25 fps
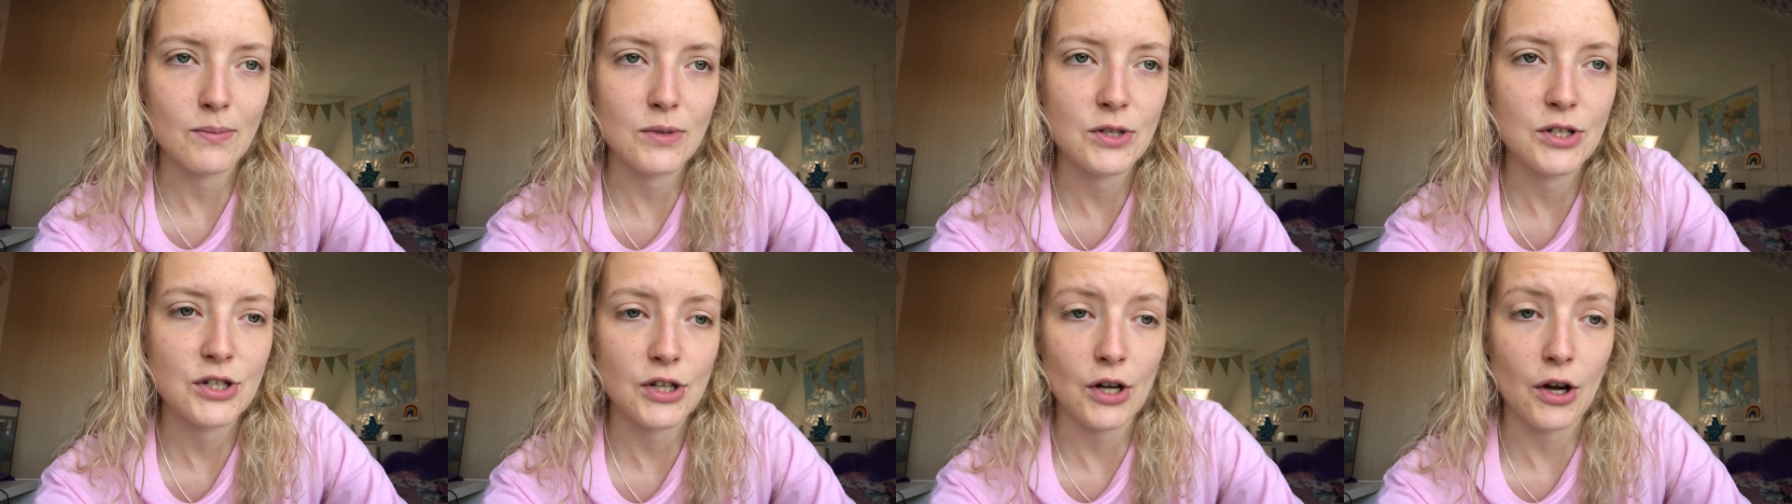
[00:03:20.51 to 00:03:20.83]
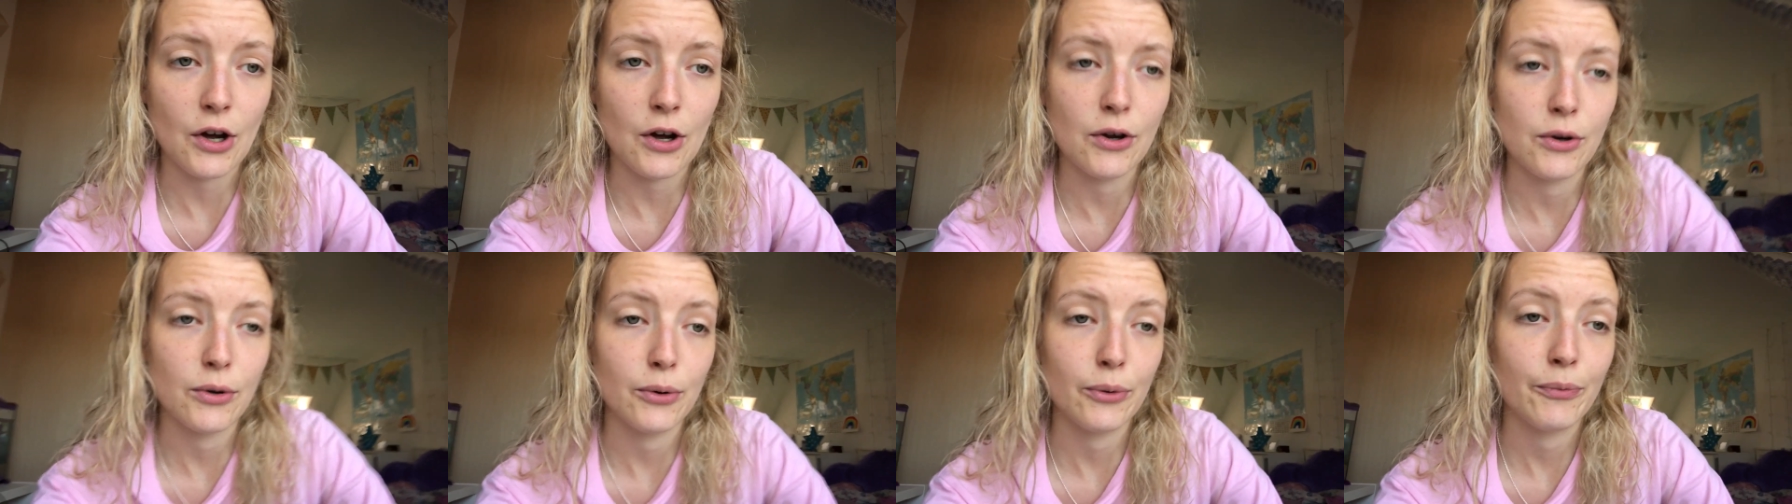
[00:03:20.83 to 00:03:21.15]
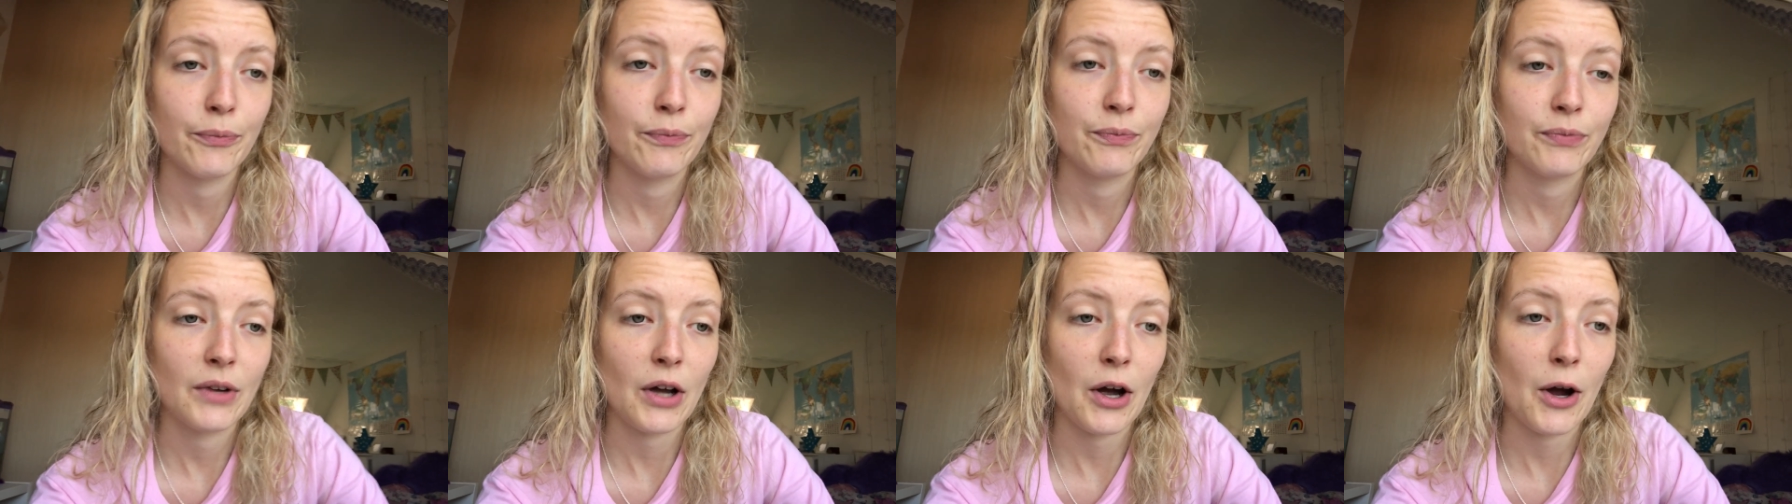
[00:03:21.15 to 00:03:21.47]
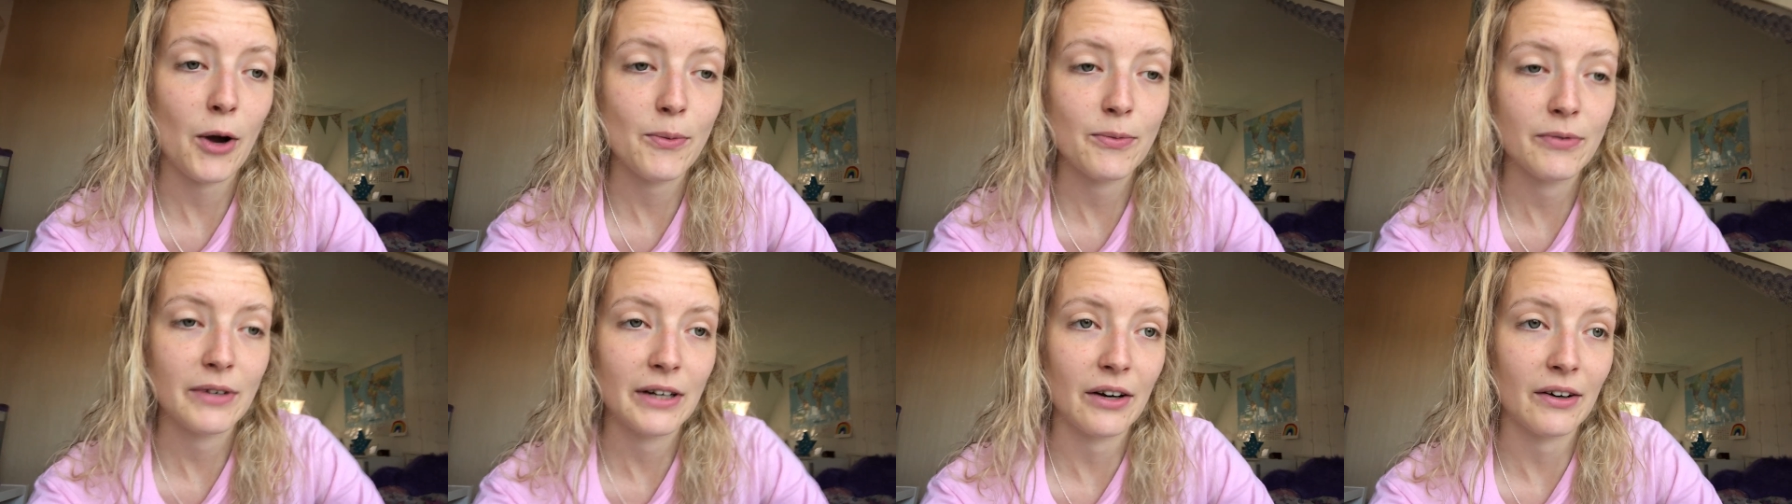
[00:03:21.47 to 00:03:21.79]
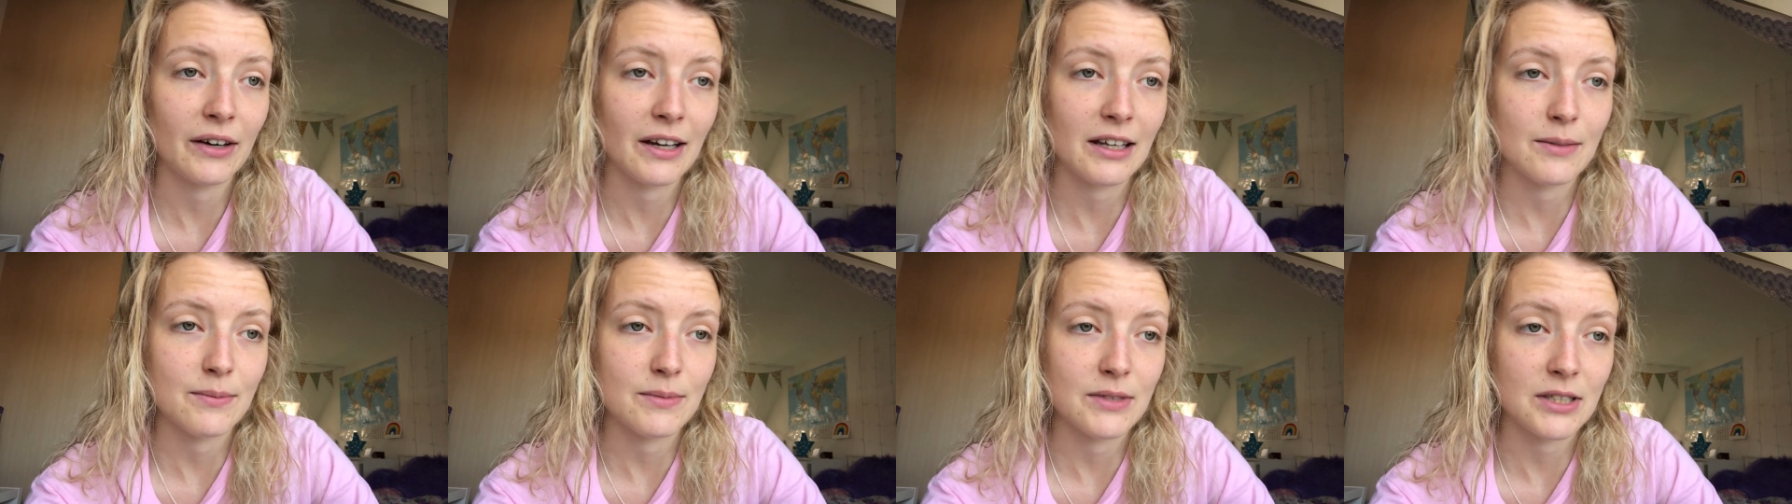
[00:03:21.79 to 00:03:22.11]
So hopefully I'll
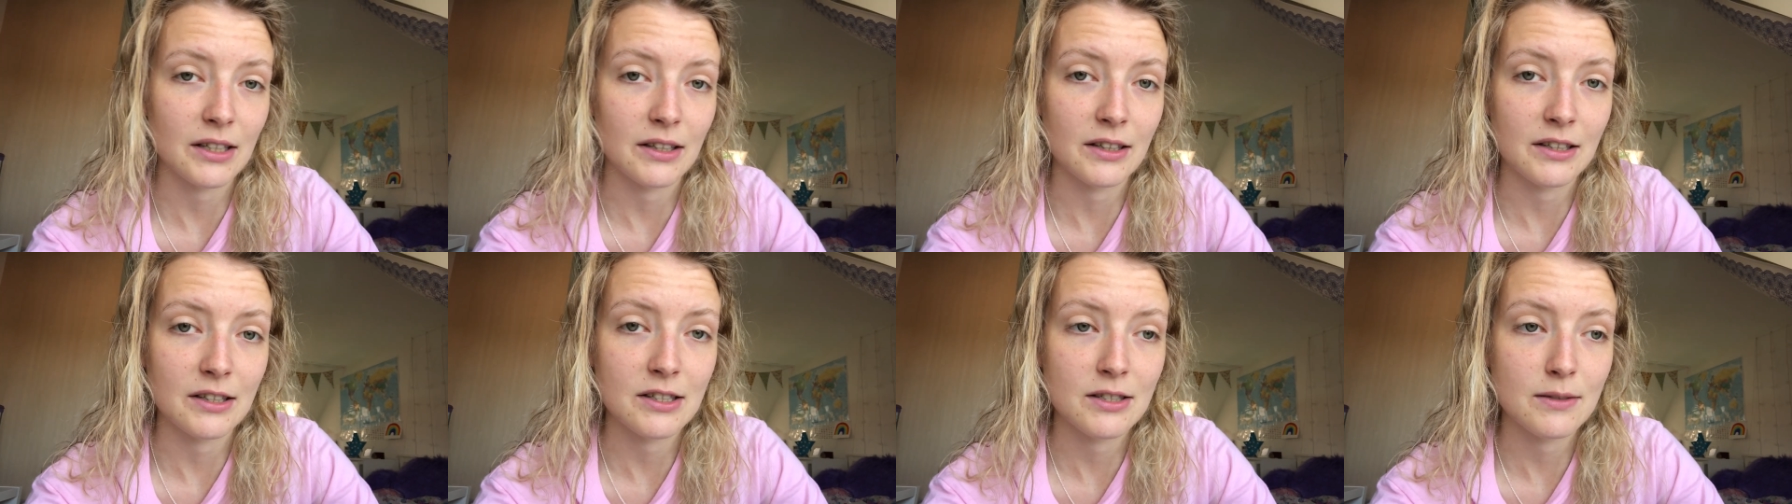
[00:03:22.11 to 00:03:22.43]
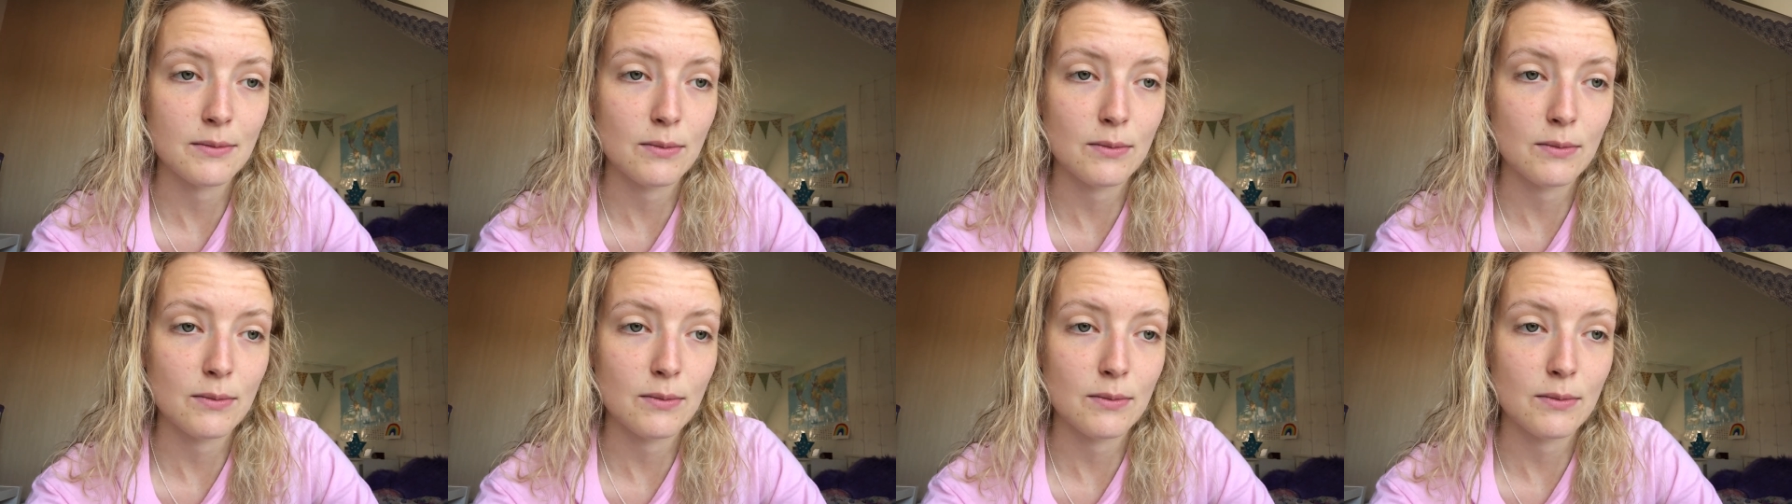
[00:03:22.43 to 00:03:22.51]
get them done this